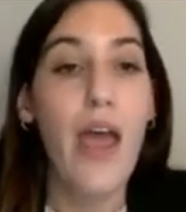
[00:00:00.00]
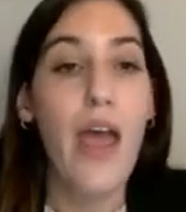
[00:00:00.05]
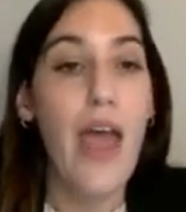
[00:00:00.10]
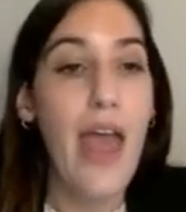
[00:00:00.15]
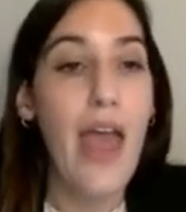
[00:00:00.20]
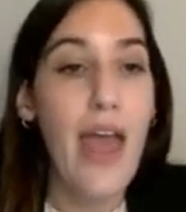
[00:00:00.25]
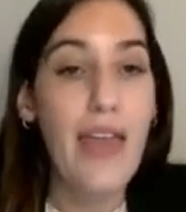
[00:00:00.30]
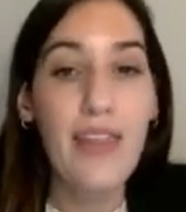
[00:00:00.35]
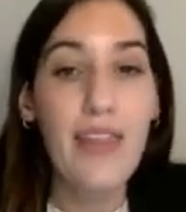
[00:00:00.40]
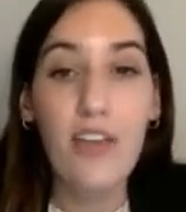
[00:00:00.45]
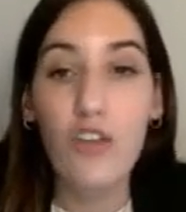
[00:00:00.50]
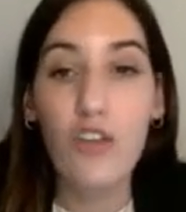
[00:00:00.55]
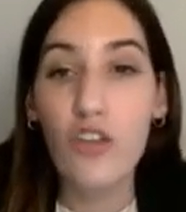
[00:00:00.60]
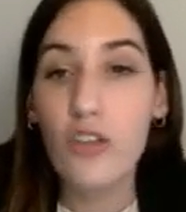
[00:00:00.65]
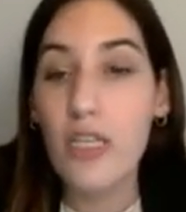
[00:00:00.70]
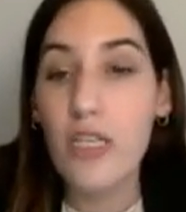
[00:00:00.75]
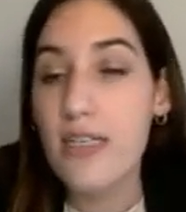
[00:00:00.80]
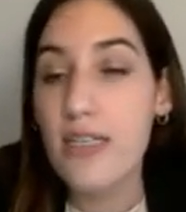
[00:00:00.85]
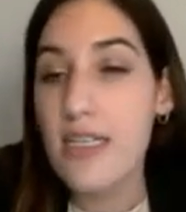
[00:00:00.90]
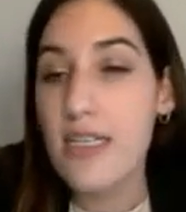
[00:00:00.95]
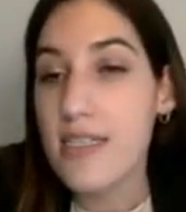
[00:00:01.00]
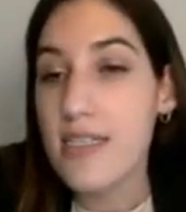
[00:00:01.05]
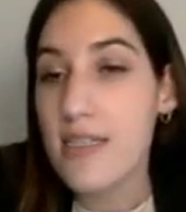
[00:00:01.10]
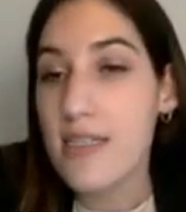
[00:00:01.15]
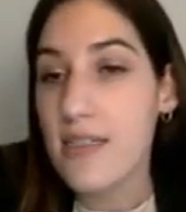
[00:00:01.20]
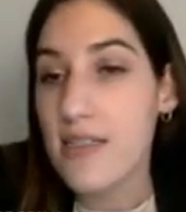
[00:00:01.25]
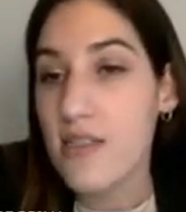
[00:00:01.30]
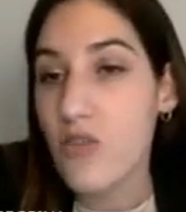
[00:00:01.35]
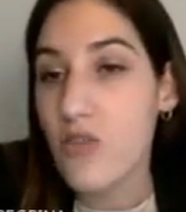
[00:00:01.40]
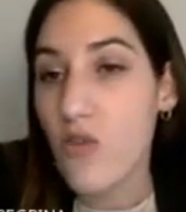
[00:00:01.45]
The total
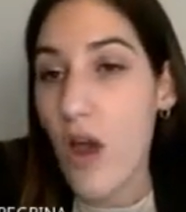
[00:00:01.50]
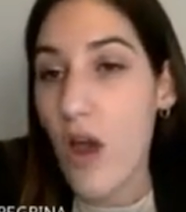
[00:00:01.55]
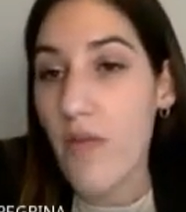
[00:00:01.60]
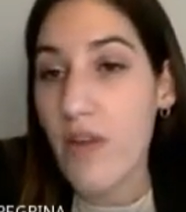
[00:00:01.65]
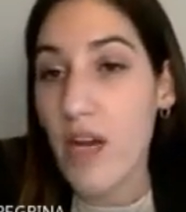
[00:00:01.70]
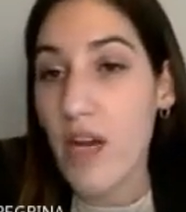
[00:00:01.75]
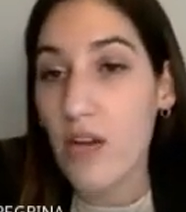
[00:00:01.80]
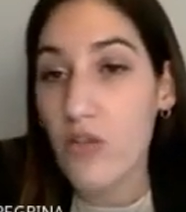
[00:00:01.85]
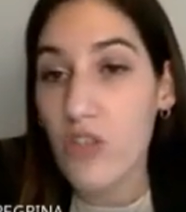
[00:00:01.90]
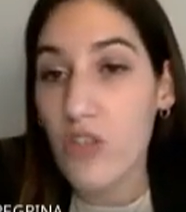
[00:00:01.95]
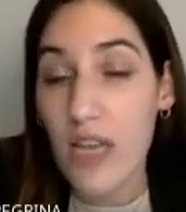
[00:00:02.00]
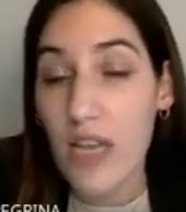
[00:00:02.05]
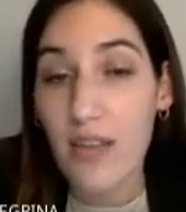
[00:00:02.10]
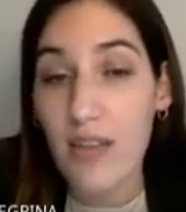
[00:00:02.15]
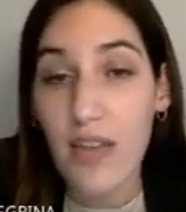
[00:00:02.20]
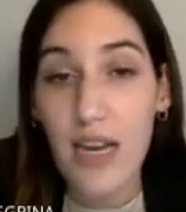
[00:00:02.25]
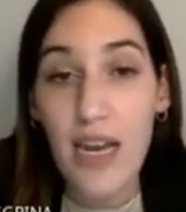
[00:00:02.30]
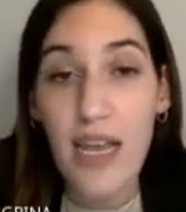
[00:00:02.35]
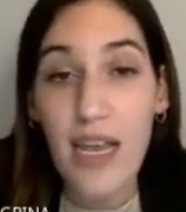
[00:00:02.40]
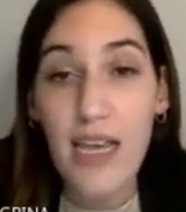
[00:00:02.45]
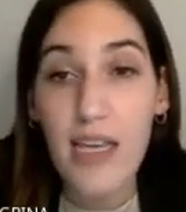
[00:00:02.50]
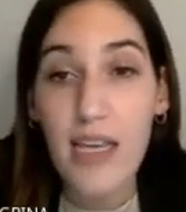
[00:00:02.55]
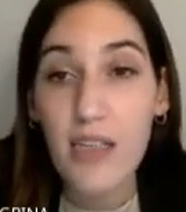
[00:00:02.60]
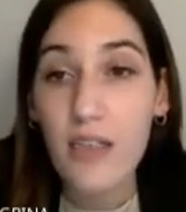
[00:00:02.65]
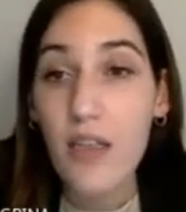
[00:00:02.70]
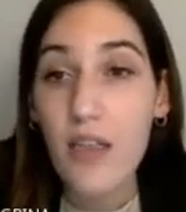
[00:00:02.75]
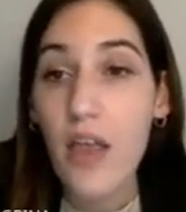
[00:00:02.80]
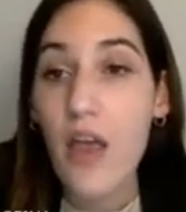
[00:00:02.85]
distance driving outside the lane